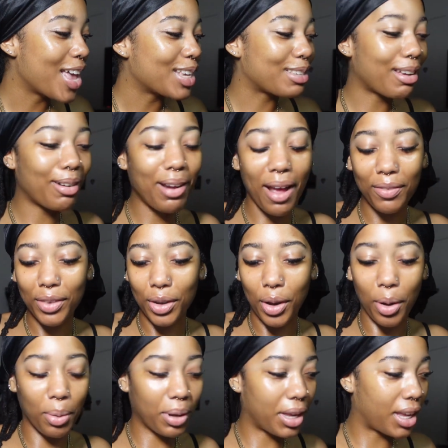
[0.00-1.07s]
so I don't have to
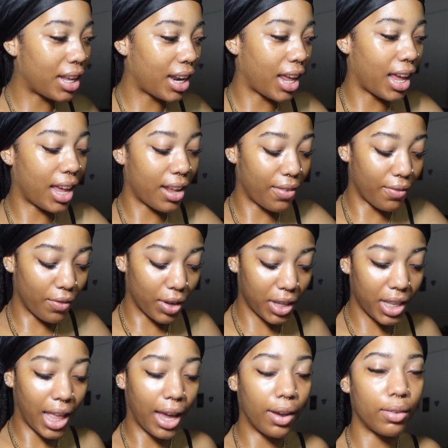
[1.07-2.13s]
go in and
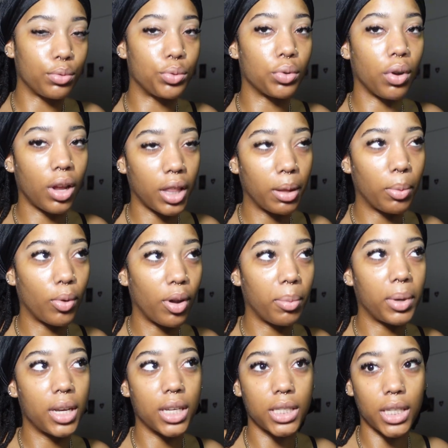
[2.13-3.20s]
really like draw them
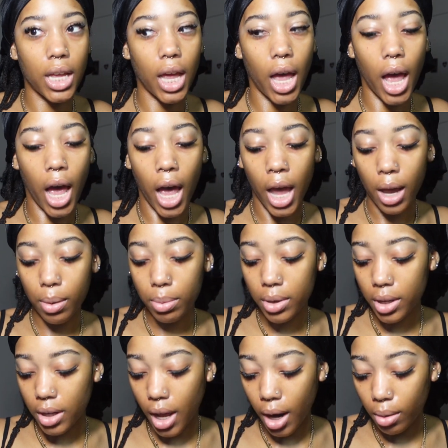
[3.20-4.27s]
on because I
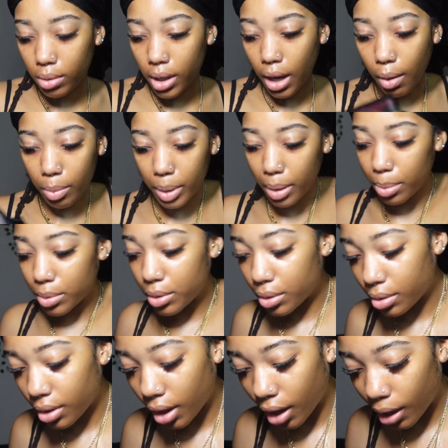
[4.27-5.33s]
wouldn't, I don't think I'll be able to
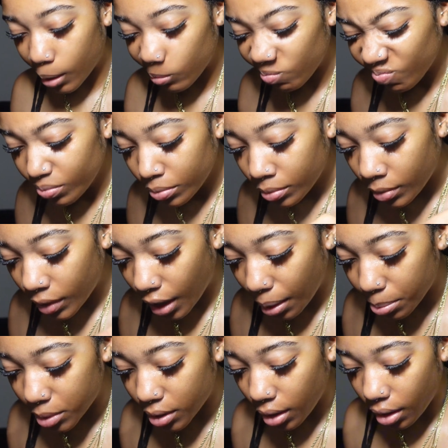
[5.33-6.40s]
do that.
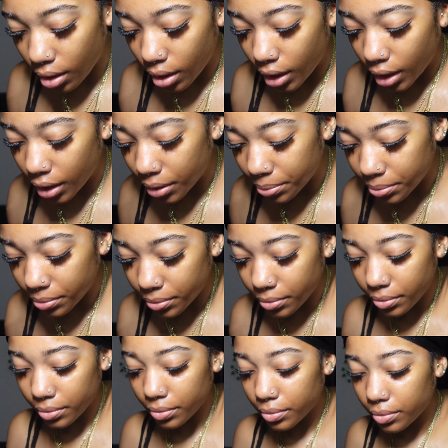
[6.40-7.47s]
I'm sorry.
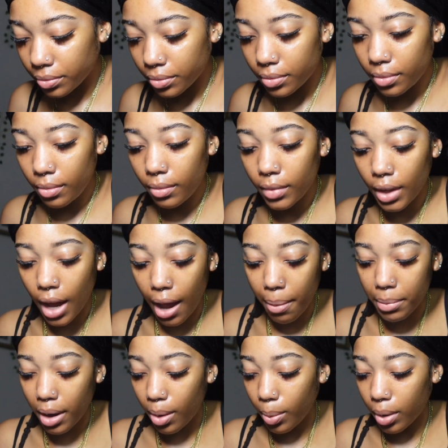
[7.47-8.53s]

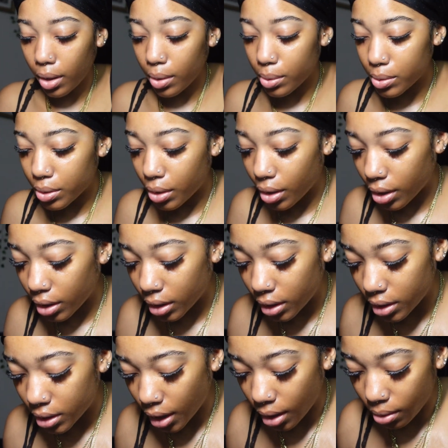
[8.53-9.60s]
I'm not one of those
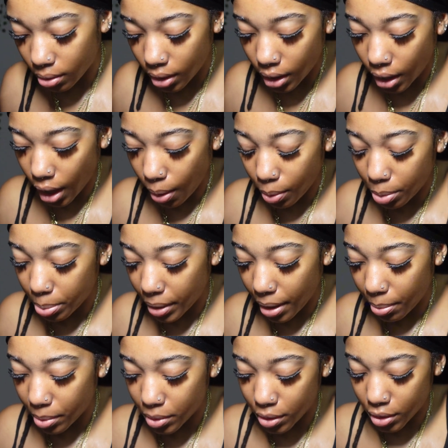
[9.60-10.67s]
girlies. I don't think I would be
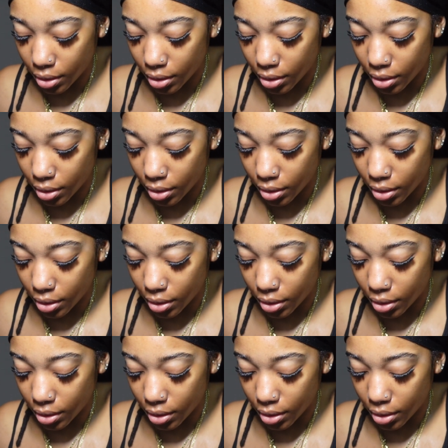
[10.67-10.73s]
able to